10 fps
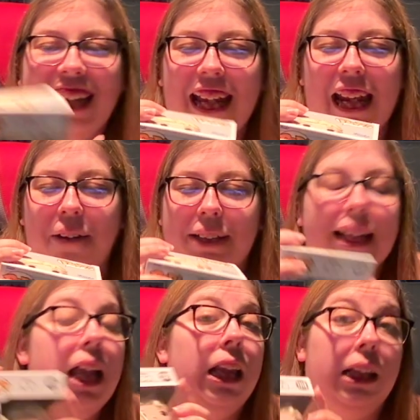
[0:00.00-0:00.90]
Anyways,
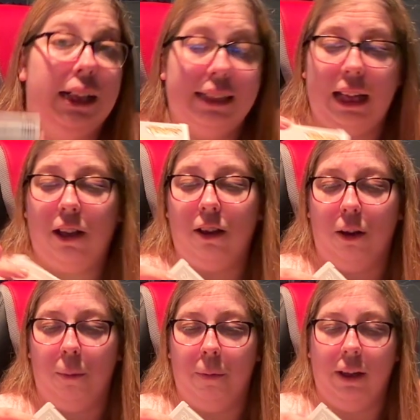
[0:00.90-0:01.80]
let's get her
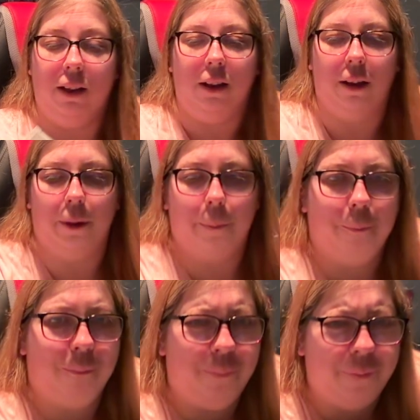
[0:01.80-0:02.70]
open.
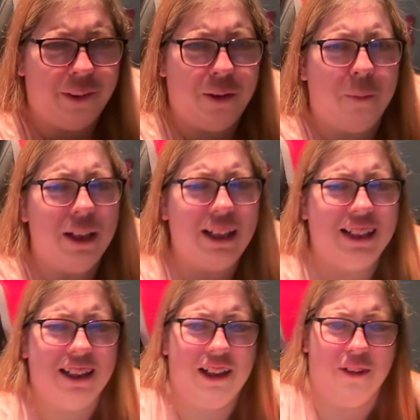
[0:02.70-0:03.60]
One thing
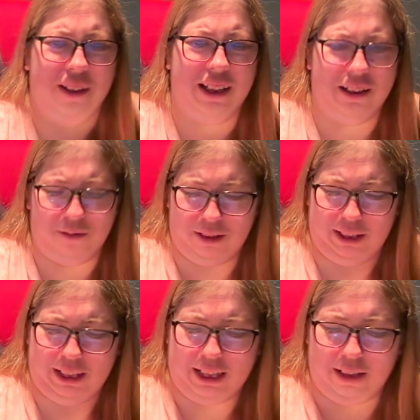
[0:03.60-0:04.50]
to note that really
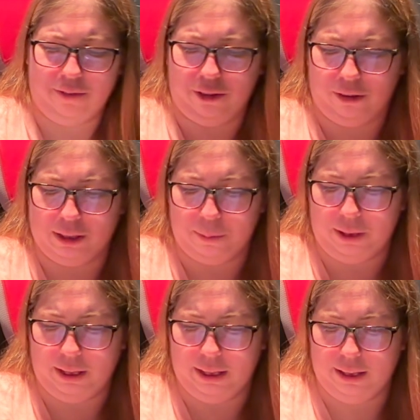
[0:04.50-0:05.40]
kind of irks
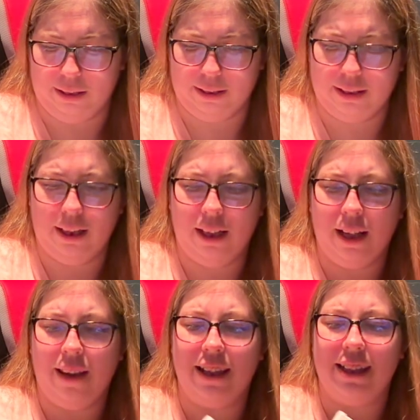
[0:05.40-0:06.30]
me is the